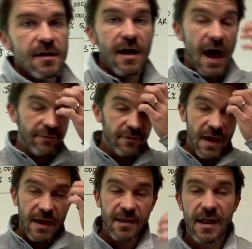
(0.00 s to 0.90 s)
After
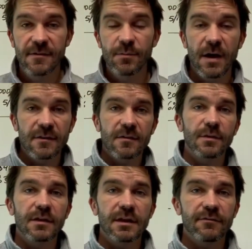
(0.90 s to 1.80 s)
that, it has the
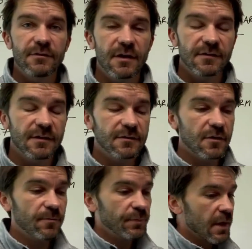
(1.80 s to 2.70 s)
possibility of adjusting.
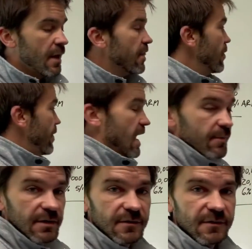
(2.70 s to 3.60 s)
So the
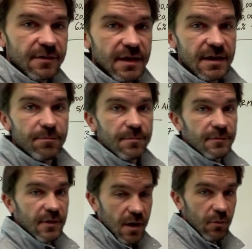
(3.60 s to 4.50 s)
payment that
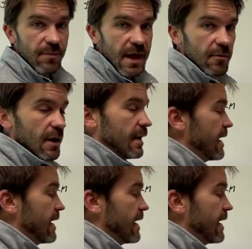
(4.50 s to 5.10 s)
Tom would pay right